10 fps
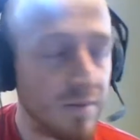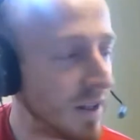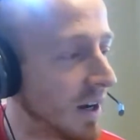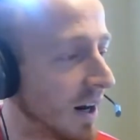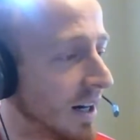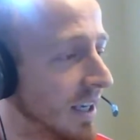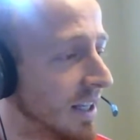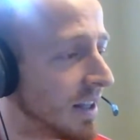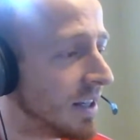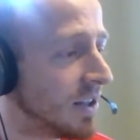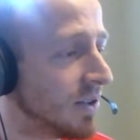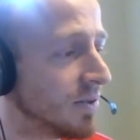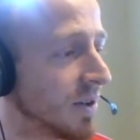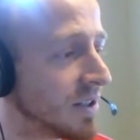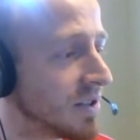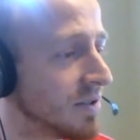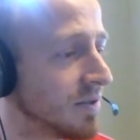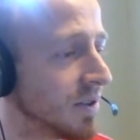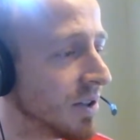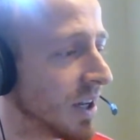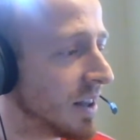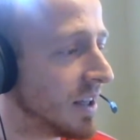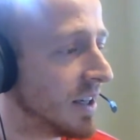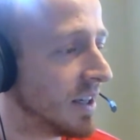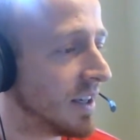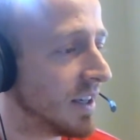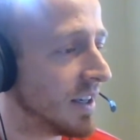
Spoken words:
all right, then you want to look at the